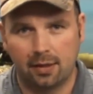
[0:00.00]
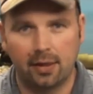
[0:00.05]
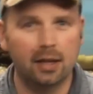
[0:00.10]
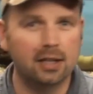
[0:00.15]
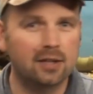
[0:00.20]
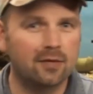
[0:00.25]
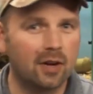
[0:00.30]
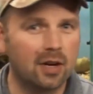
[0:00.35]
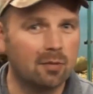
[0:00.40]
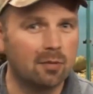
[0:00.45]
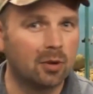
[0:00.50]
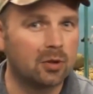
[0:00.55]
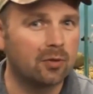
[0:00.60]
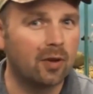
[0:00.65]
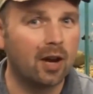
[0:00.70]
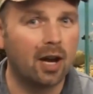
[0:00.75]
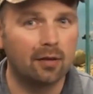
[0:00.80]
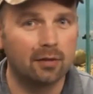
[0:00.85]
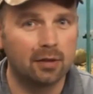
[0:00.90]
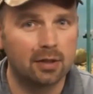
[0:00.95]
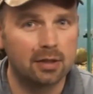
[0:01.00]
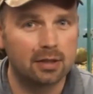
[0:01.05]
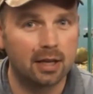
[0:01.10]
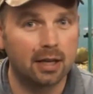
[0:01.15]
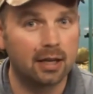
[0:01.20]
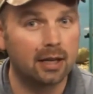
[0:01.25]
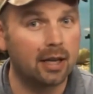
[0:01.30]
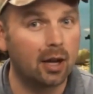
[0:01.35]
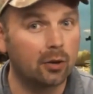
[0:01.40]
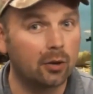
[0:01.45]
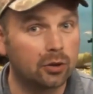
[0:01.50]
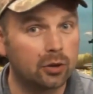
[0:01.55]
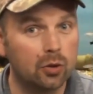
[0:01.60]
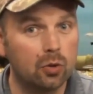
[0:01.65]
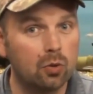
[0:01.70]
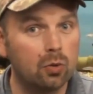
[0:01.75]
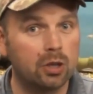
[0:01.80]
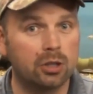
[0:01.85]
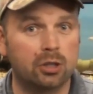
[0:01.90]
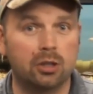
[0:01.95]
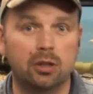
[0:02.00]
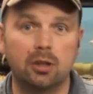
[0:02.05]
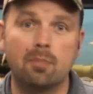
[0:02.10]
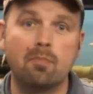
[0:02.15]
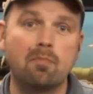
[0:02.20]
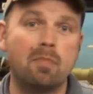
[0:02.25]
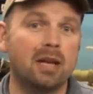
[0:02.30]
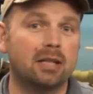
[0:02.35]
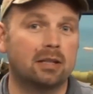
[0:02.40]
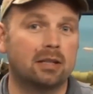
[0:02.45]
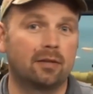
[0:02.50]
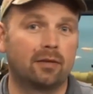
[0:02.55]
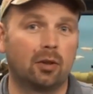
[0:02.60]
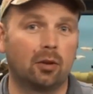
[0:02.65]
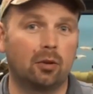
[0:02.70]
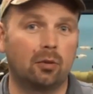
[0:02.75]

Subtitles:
Thanks very much for having us, and I do wish you the best of